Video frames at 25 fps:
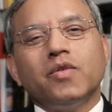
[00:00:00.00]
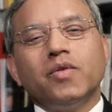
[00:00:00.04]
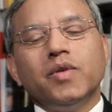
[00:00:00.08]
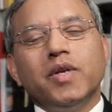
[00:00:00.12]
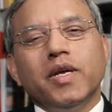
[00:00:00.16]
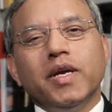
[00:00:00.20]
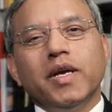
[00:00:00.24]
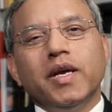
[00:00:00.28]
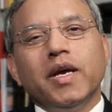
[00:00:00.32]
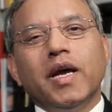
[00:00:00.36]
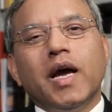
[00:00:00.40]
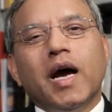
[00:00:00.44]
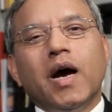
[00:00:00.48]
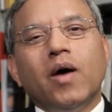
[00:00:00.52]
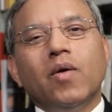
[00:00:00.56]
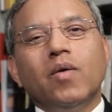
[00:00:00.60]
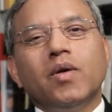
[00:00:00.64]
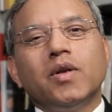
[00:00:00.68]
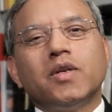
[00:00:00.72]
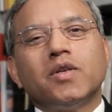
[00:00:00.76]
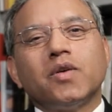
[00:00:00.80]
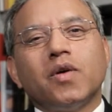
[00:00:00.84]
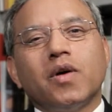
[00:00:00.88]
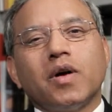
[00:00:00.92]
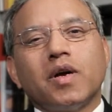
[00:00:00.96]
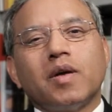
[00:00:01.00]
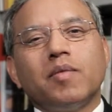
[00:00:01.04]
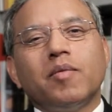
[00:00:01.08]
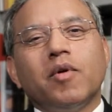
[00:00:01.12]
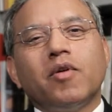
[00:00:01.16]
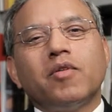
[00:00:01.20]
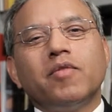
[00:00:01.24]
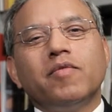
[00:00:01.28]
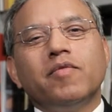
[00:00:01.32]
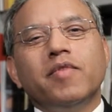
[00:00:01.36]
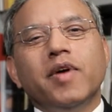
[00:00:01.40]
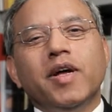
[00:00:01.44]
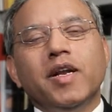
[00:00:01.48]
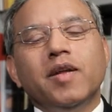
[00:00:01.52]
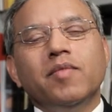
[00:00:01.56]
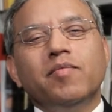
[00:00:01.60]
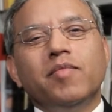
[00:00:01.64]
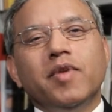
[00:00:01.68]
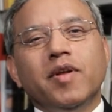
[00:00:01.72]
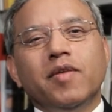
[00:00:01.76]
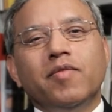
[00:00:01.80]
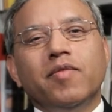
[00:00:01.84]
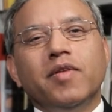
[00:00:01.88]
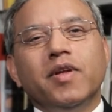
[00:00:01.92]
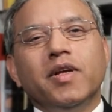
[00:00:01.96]
Today, I will talk about very
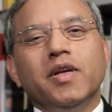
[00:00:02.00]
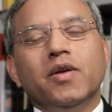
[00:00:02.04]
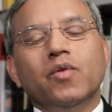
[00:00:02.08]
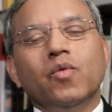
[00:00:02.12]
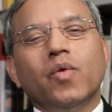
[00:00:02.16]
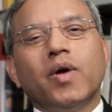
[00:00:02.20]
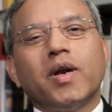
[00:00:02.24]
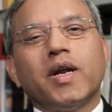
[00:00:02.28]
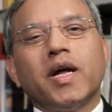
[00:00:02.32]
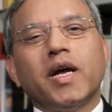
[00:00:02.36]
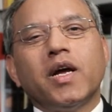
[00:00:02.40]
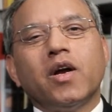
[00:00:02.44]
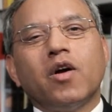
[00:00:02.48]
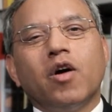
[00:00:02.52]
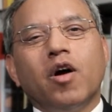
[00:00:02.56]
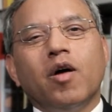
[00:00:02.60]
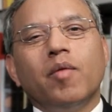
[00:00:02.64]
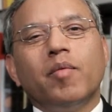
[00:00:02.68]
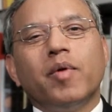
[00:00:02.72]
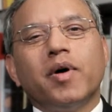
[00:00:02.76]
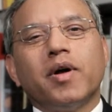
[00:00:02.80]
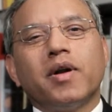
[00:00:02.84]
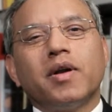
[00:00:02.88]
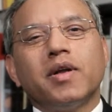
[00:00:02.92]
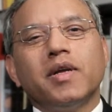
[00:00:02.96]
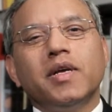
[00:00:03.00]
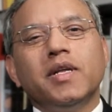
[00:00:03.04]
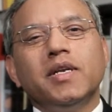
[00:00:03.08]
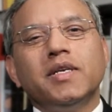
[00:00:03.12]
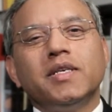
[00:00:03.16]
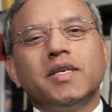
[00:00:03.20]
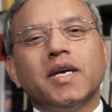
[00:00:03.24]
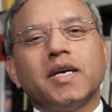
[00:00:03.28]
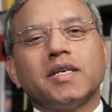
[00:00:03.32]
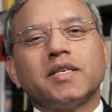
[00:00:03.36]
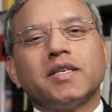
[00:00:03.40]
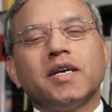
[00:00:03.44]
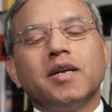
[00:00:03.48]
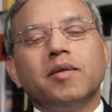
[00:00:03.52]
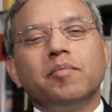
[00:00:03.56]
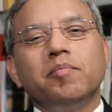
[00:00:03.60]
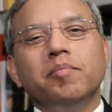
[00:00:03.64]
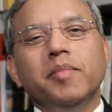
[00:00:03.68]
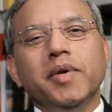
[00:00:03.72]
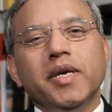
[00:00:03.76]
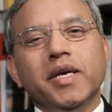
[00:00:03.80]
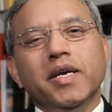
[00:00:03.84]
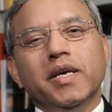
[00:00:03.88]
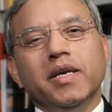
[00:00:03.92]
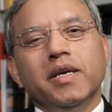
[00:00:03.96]
briefly what I cover in
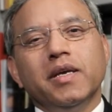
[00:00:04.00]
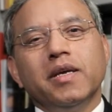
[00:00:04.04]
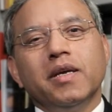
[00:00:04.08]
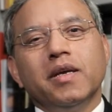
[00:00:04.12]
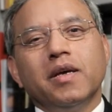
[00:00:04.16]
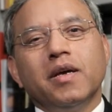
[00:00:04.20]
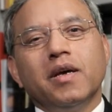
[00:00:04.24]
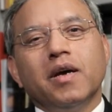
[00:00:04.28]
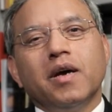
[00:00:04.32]
section B